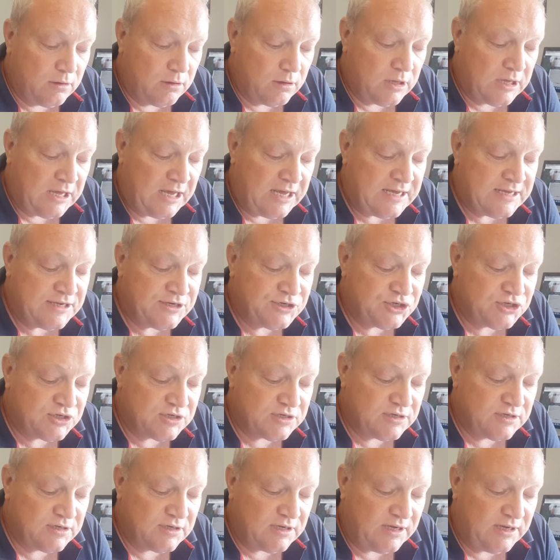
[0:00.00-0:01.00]

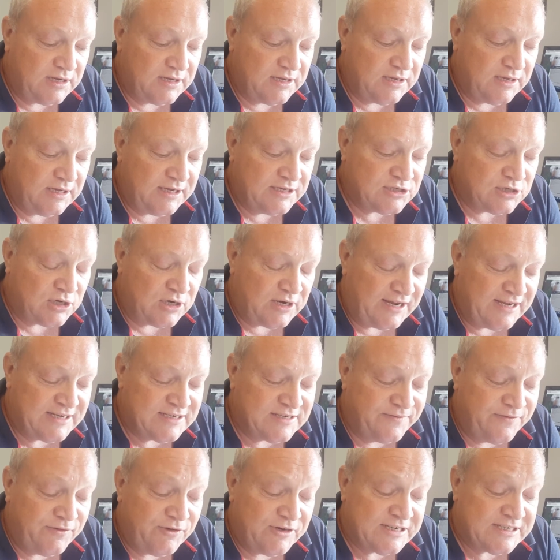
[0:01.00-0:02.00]
He's
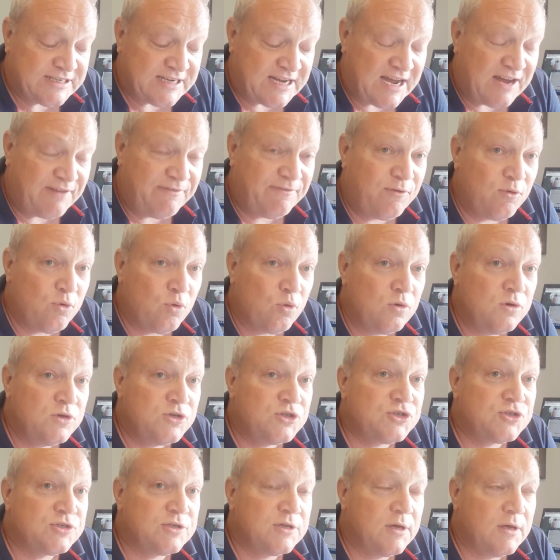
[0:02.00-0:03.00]
a very tough
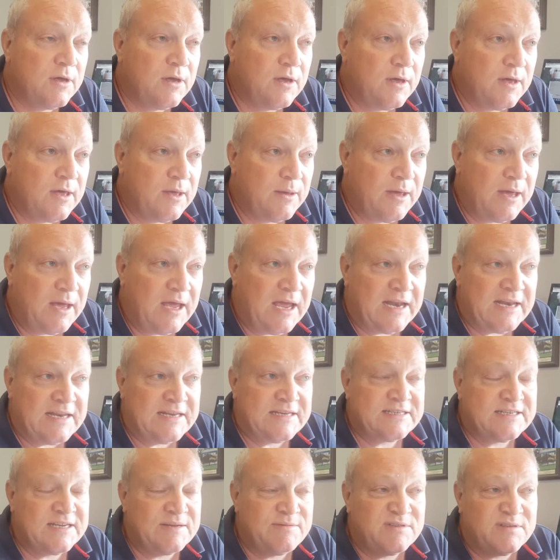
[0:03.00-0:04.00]
horse, and he
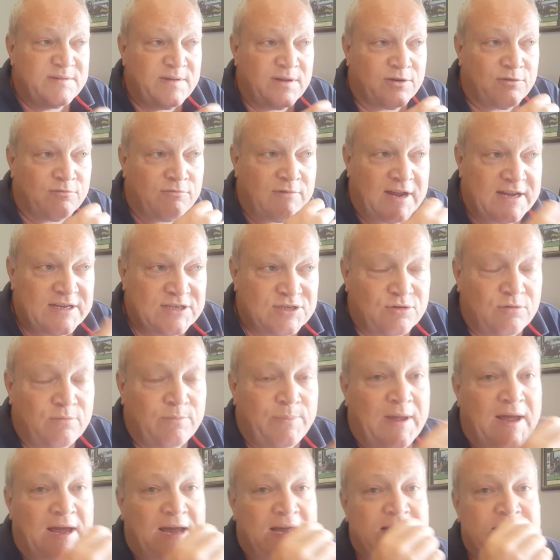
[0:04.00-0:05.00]
seems to be able to race on
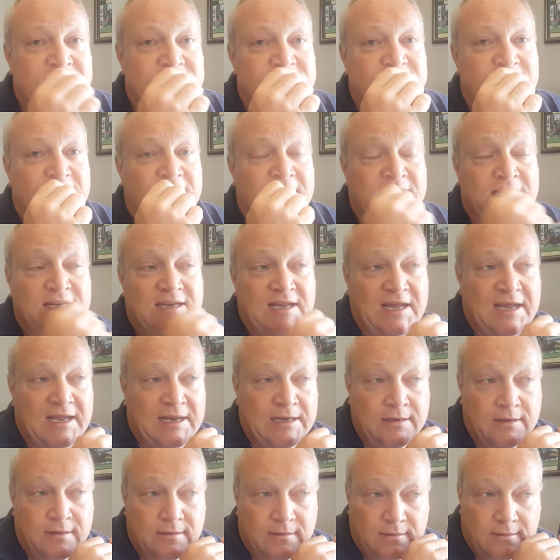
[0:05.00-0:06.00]
pace
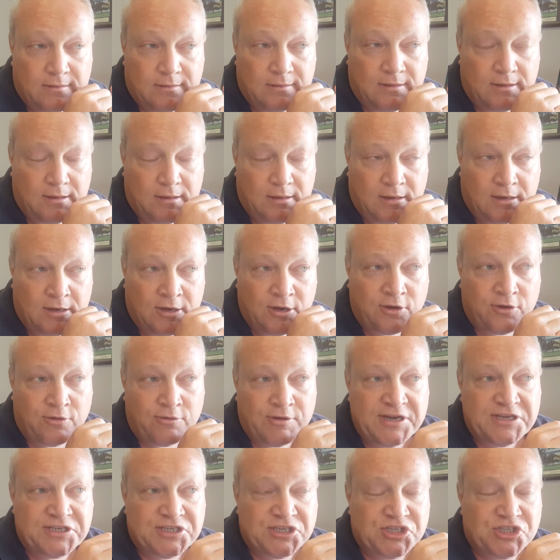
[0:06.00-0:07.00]
and
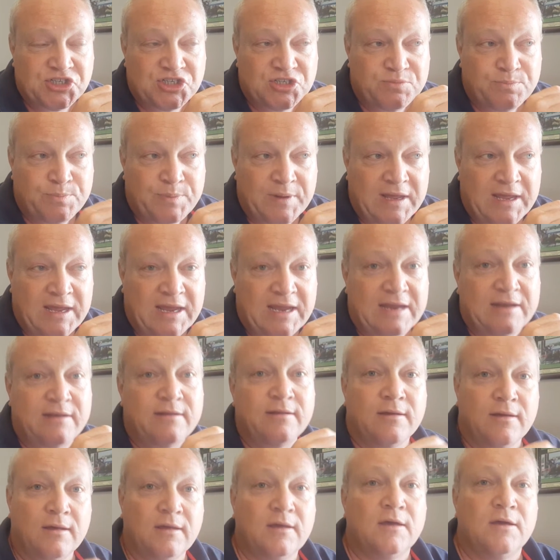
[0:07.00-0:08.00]
increase his
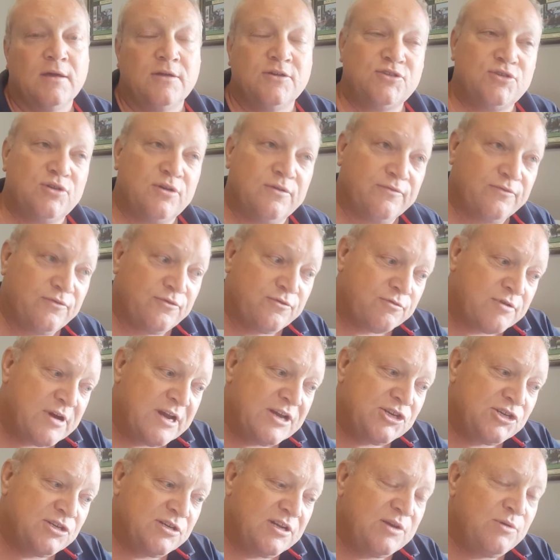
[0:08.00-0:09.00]
speed sort of
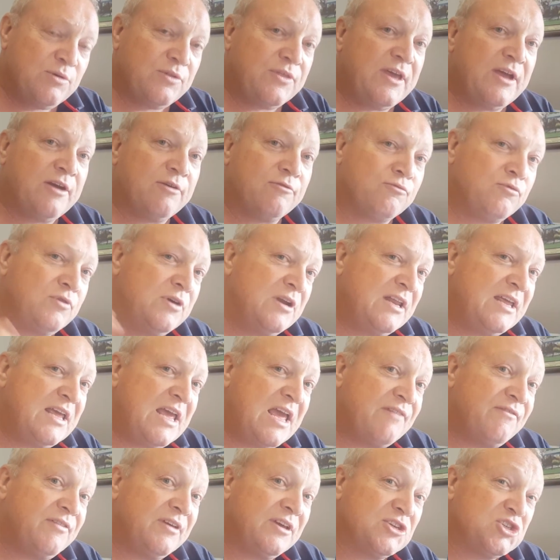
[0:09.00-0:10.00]
gradually without really
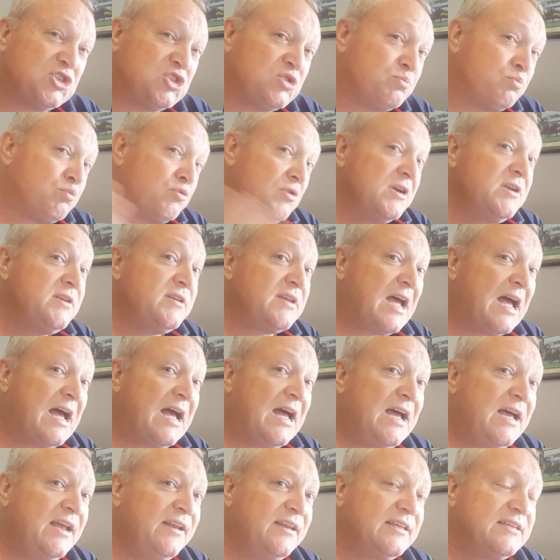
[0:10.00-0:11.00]
having a sprint
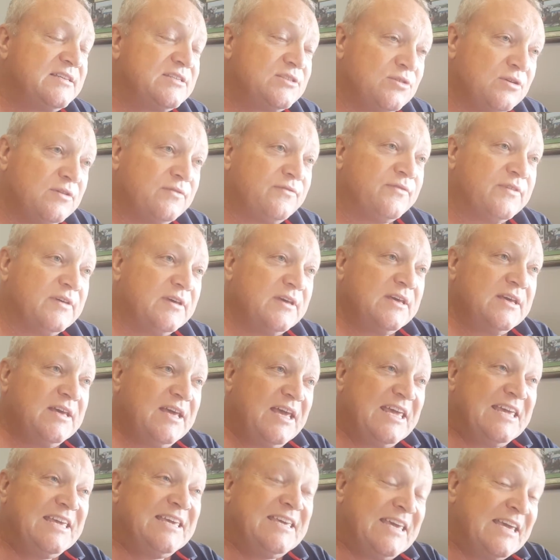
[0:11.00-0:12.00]
hard.
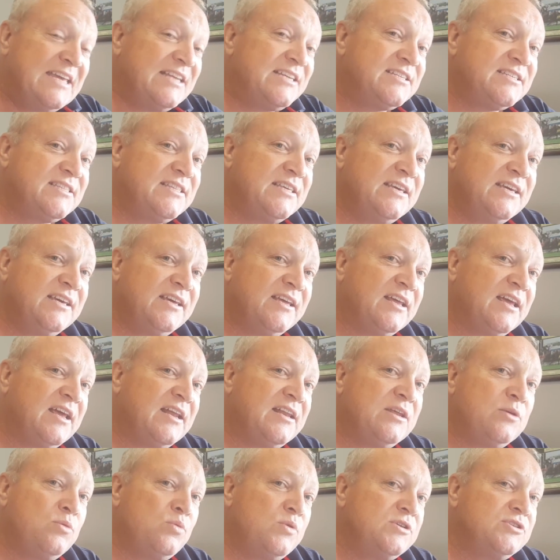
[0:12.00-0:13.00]
He gets there
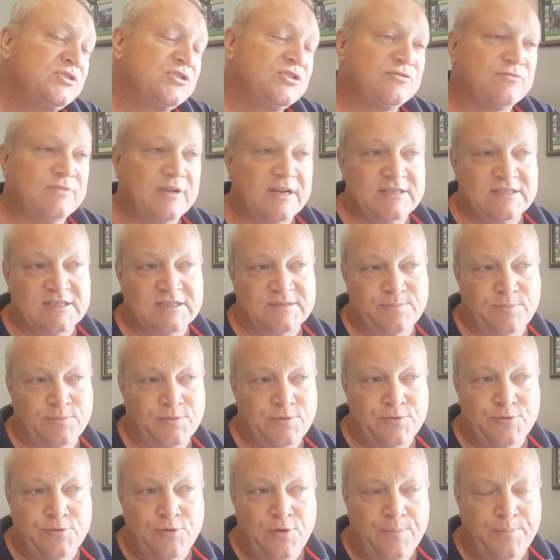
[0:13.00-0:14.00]
and he wins his races
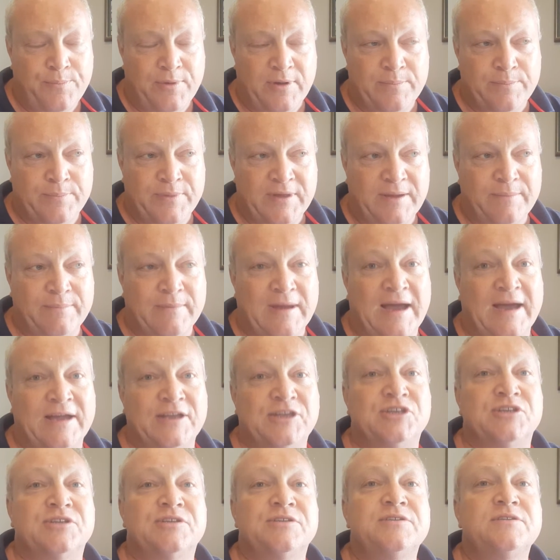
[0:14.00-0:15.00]
not by big
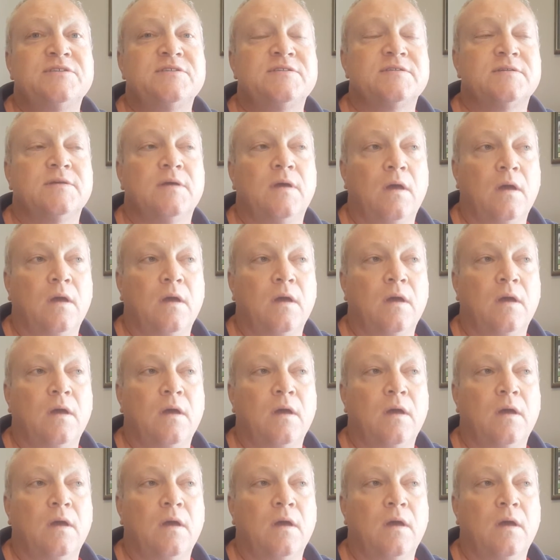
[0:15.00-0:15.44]
margins,